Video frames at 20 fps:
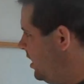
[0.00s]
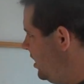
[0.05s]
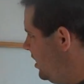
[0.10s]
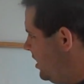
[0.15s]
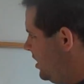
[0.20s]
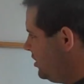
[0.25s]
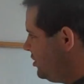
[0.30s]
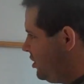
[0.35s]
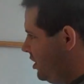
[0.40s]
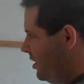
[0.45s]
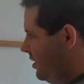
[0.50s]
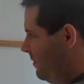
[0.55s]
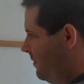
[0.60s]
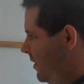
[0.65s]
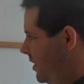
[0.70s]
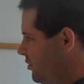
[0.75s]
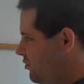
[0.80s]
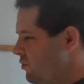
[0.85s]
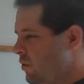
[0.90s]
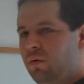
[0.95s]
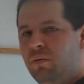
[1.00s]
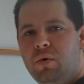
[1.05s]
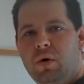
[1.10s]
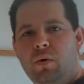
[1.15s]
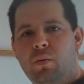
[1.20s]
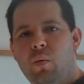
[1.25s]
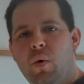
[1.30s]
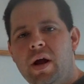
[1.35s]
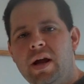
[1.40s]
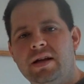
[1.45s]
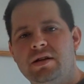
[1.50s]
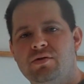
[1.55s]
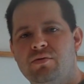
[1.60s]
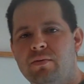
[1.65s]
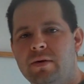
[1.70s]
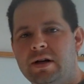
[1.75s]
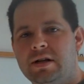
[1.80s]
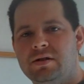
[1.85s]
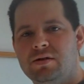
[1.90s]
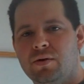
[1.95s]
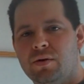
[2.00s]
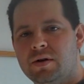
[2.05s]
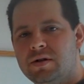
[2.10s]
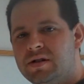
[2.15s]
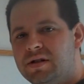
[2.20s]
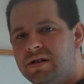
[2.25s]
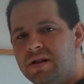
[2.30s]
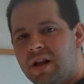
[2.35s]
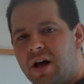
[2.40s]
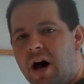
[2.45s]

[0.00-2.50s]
each individual would waste resources